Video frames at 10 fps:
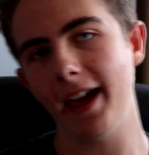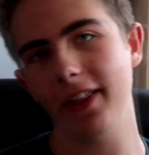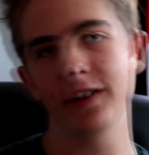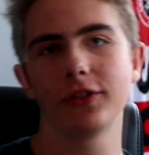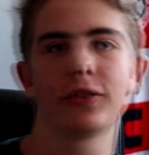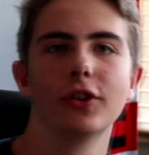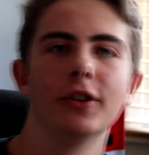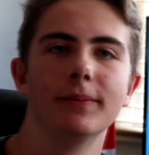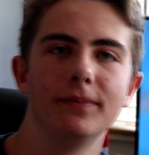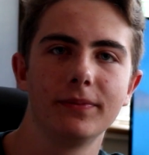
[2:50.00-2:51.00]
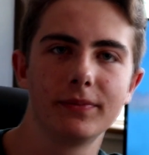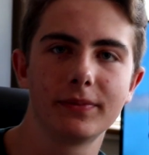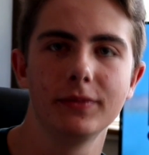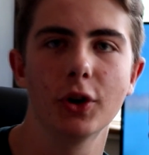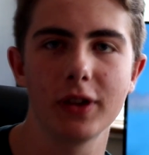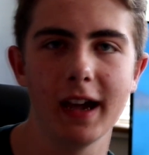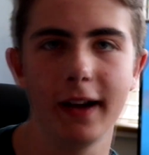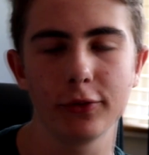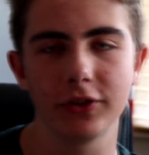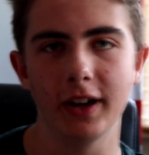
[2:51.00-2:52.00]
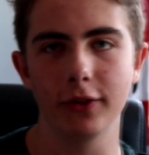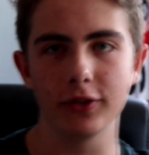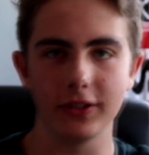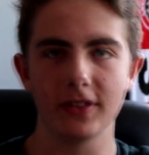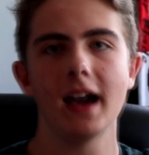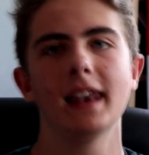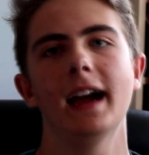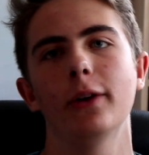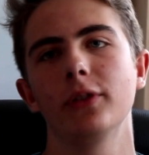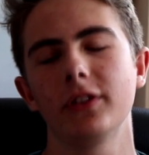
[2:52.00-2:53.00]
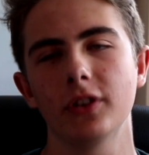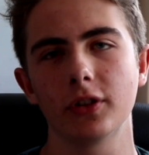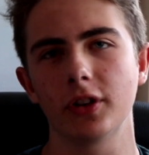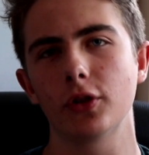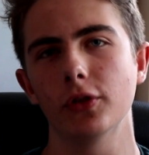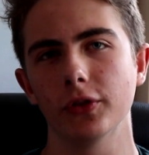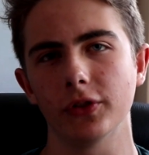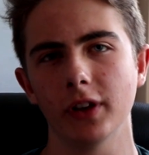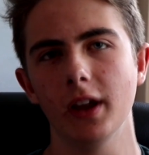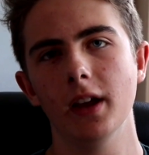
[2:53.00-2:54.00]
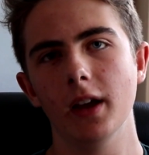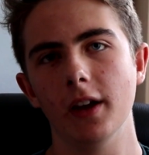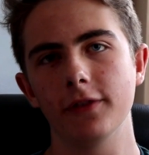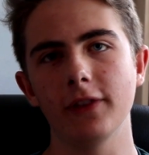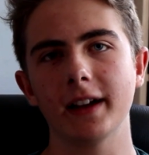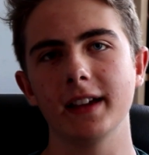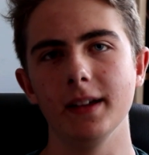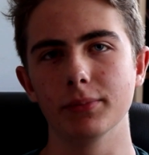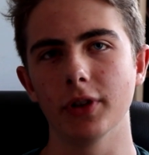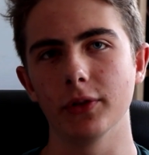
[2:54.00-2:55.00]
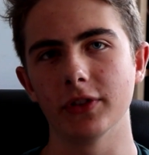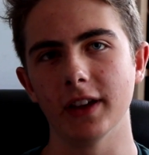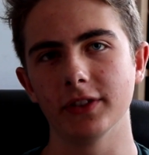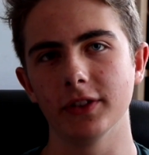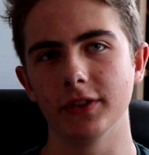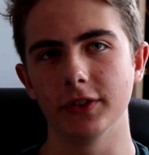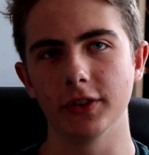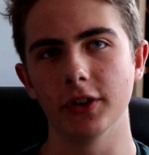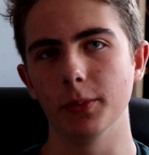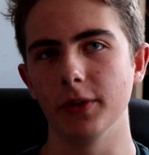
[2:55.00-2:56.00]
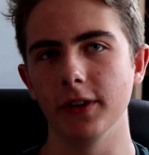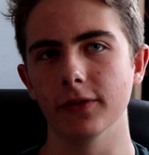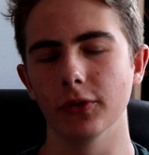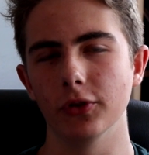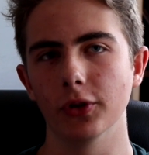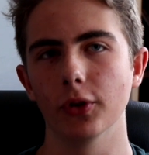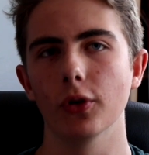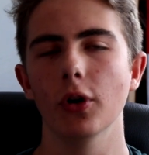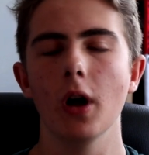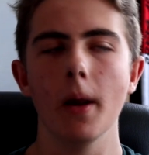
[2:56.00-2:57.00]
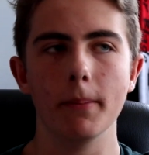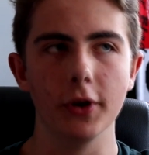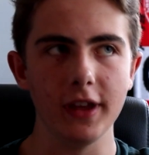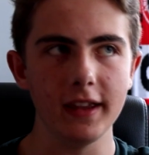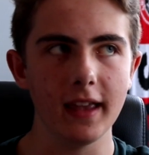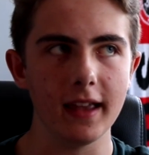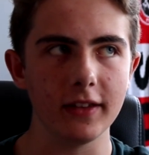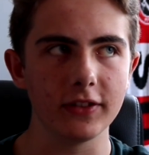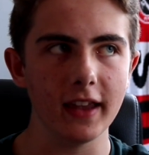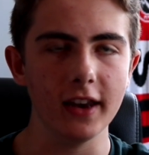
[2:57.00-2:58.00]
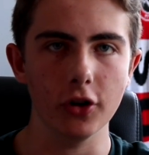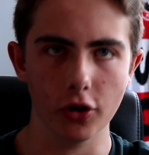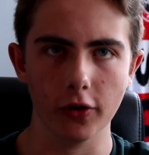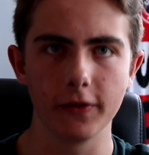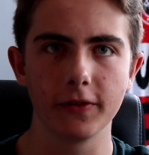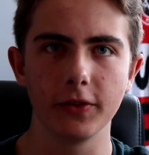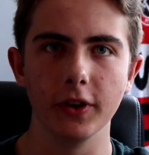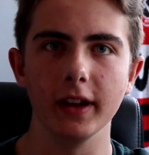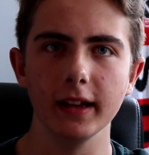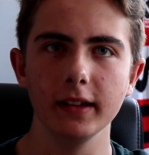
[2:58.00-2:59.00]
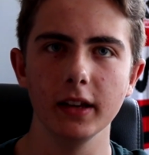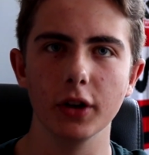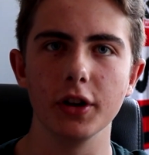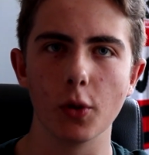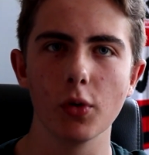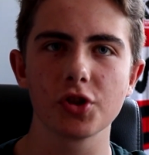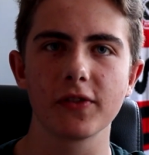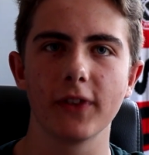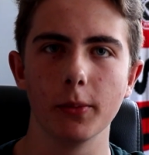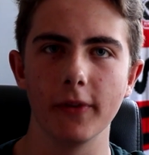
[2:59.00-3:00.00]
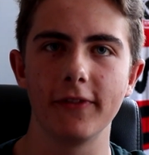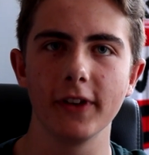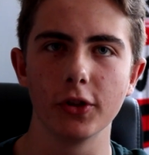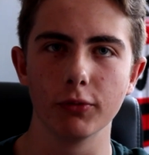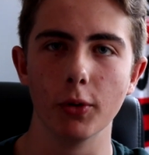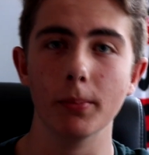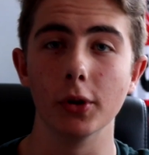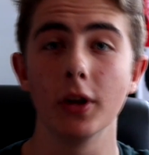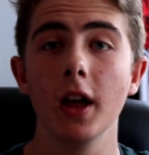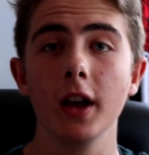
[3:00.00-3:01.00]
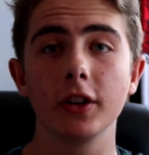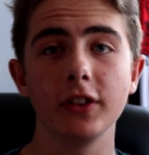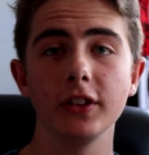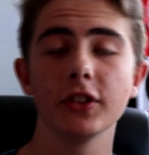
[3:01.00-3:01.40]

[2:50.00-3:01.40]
heck that's gonna knock your house down because it's that loud. It's not going to cause fracking protesters to turn up at your front door, but it's enough that you can watch your film and feel the rumble, because it